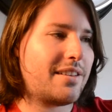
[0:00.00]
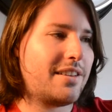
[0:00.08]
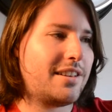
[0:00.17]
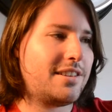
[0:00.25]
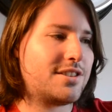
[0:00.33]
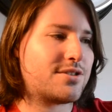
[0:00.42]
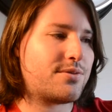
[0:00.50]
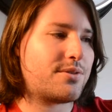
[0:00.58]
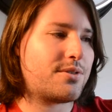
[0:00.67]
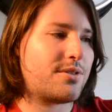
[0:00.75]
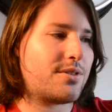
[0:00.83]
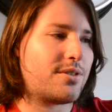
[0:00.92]
least
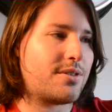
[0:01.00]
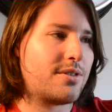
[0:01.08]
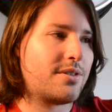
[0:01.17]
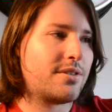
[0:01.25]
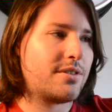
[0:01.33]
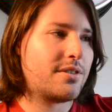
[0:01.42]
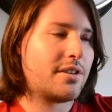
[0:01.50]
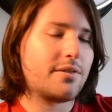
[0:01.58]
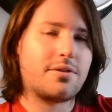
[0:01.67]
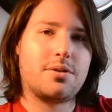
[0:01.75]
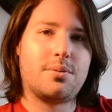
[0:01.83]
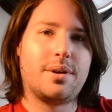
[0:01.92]
for a
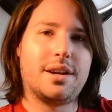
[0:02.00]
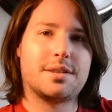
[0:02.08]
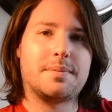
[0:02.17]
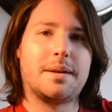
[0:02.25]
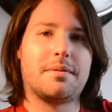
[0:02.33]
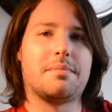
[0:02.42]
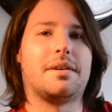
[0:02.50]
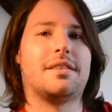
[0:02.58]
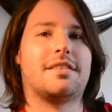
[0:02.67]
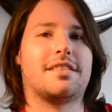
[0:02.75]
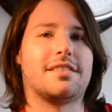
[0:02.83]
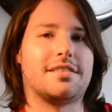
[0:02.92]
few weeks, maybe a
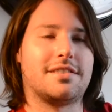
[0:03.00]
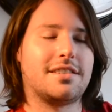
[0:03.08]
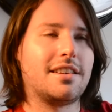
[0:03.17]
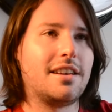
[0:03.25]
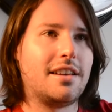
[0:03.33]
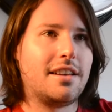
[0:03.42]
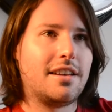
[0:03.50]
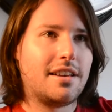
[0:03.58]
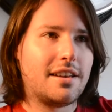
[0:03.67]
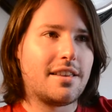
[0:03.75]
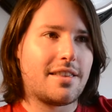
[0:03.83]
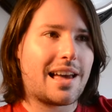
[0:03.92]
month, because
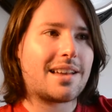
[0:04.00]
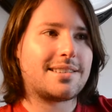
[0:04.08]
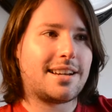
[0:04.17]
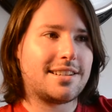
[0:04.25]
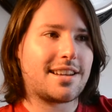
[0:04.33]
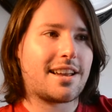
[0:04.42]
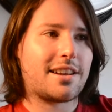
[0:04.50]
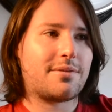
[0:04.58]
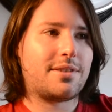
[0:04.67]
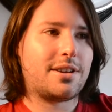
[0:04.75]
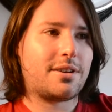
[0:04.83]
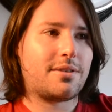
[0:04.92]
that Titanic
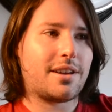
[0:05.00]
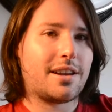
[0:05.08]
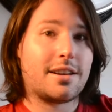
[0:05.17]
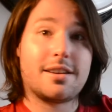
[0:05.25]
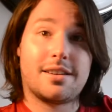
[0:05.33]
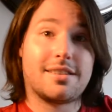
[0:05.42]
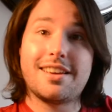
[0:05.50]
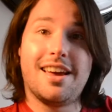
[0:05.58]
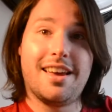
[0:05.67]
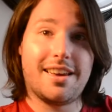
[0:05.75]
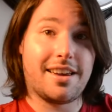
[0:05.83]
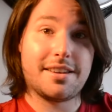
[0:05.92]
video,
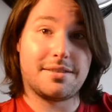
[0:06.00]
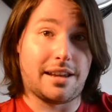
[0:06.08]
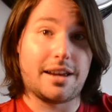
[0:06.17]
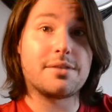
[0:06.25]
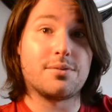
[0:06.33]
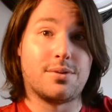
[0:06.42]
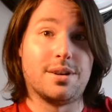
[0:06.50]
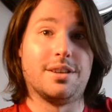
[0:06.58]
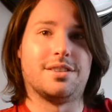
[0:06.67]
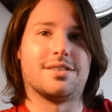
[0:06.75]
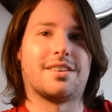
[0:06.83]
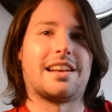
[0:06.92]
it really
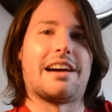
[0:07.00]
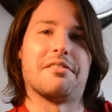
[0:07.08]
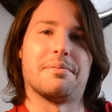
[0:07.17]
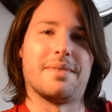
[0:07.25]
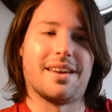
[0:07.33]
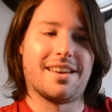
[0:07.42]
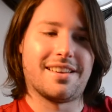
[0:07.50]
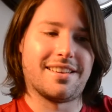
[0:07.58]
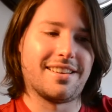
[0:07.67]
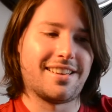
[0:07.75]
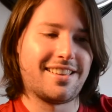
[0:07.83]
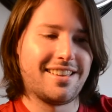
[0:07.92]
took it out of me.
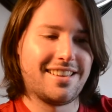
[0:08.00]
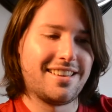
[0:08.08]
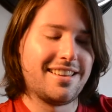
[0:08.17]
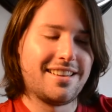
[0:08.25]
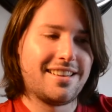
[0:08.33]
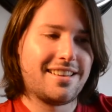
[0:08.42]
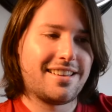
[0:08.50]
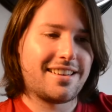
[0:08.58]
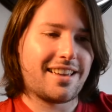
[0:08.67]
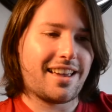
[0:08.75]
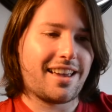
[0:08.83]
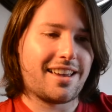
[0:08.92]

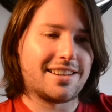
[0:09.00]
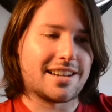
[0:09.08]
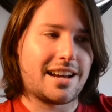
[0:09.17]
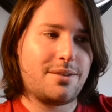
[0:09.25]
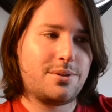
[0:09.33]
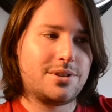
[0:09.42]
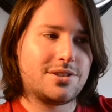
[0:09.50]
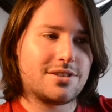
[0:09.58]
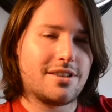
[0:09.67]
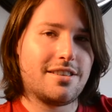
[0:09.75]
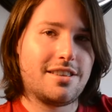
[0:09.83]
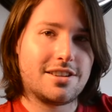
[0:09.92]
And I was
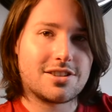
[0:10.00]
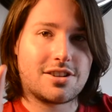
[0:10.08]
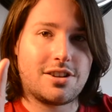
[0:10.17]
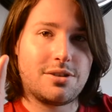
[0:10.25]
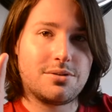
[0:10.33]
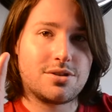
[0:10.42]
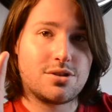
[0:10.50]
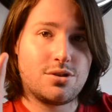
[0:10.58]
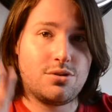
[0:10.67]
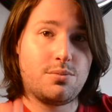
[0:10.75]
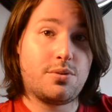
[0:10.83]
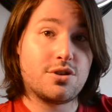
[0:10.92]
this close
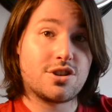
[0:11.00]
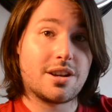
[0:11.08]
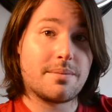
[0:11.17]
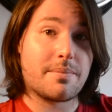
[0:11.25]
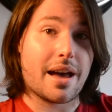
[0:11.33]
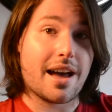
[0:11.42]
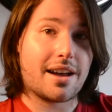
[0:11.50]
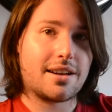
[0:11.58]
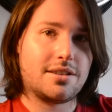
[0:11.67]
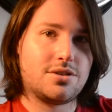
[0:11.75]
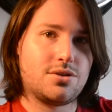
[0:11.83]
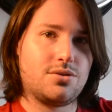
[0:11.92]
to pushing it back
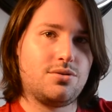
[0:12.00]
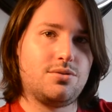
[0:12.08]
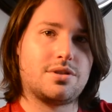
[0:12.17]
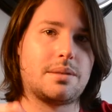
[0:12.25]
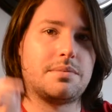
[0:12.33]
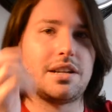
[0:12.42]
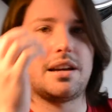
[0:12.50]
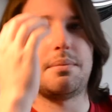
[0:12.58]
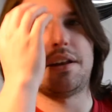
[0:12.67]
to sometime